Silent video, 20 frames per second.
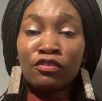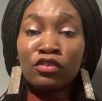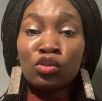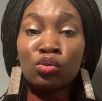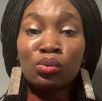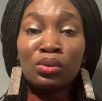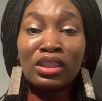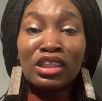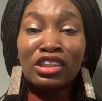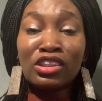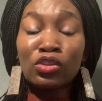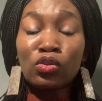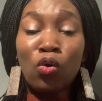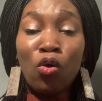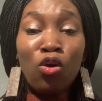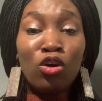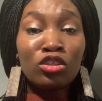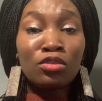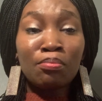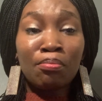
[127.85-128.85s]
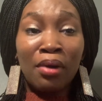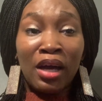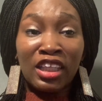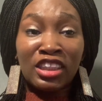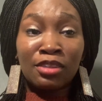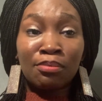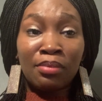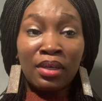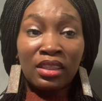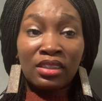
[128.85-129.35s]
to his own
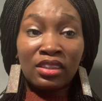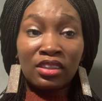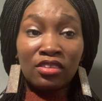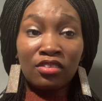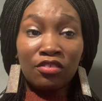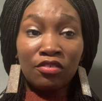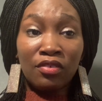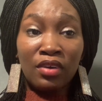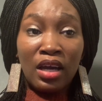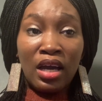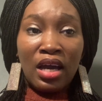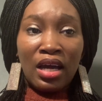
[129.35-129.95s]
perspective.